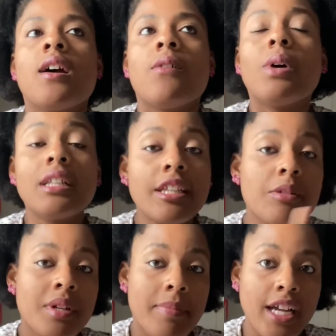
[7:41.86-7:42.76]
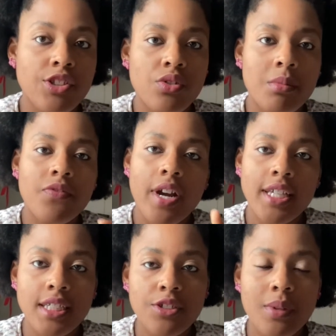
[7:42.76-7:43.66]
Well, a little bit of backstory before I
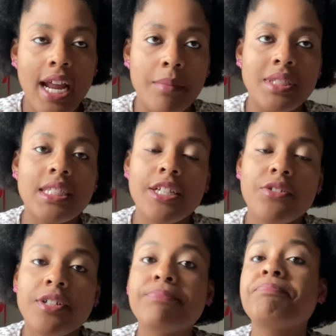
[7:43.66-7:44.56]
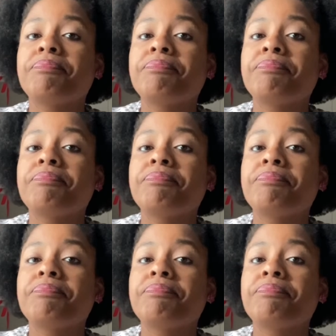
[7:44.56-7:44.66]
get into what happens later on.